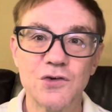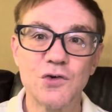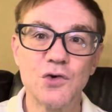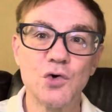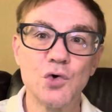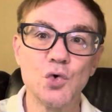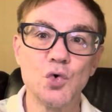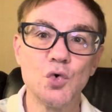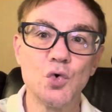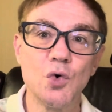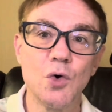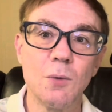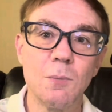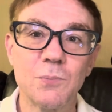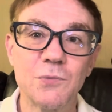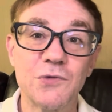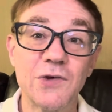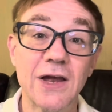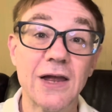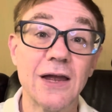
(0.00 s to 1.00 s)
two
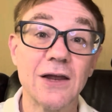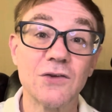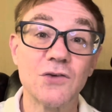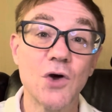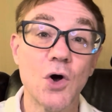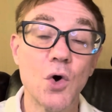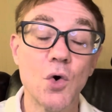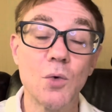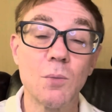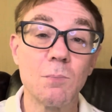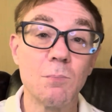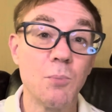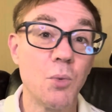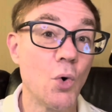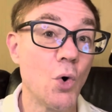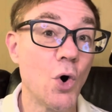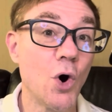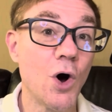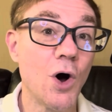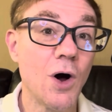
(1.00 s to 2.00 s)
second tone
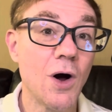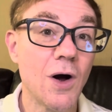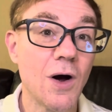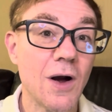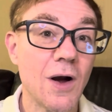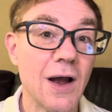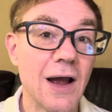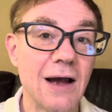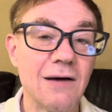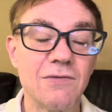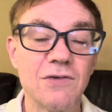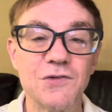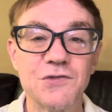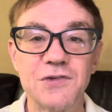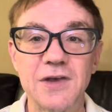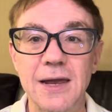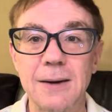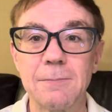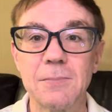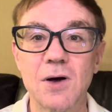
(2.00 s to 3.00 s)
bo have the
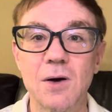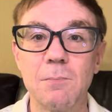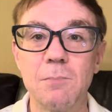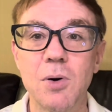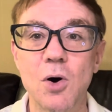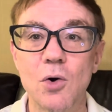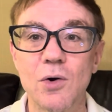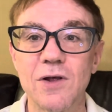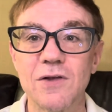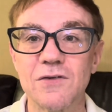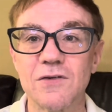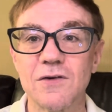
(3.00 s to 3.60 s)
same component.